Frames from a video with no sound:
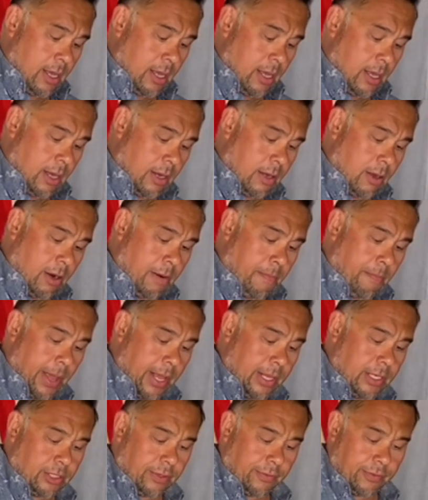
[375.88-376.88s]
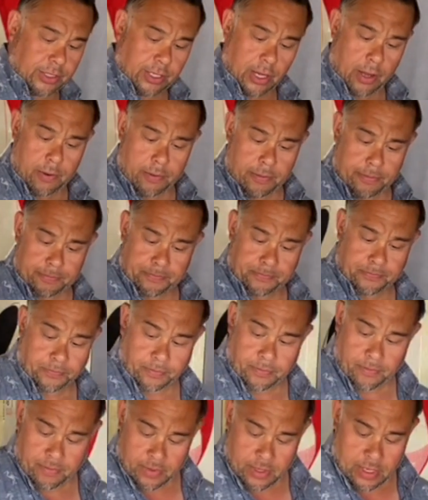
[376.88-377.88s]
a good pinch of salt.
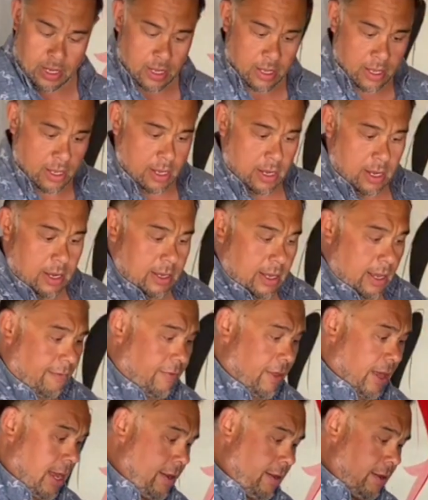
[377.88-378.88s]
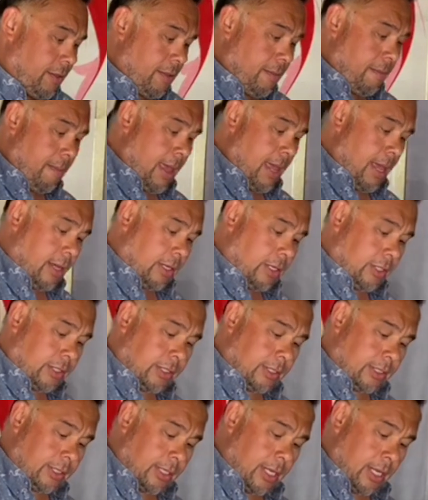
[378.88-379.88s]
I'll give that another
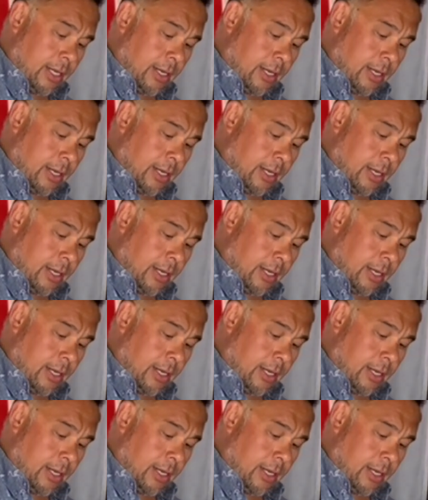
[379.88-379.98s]
mix.